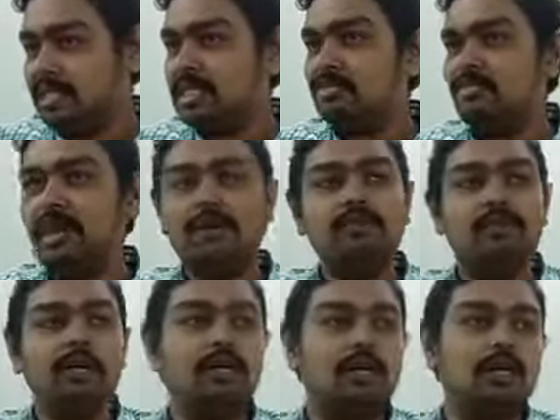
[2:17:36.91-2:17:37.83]
With this, we
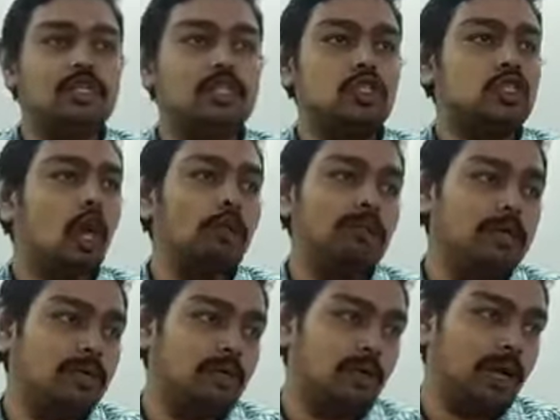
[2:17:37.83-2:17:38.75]
have
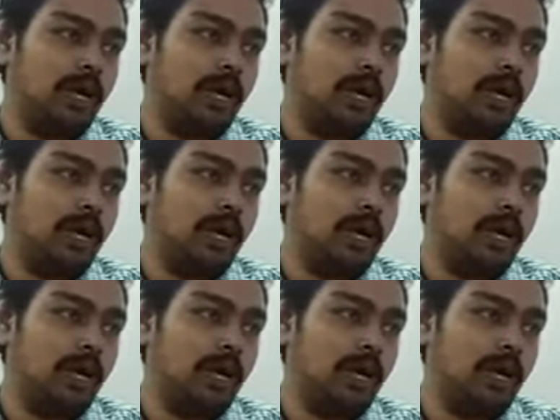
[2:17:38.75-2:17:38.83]
stopped.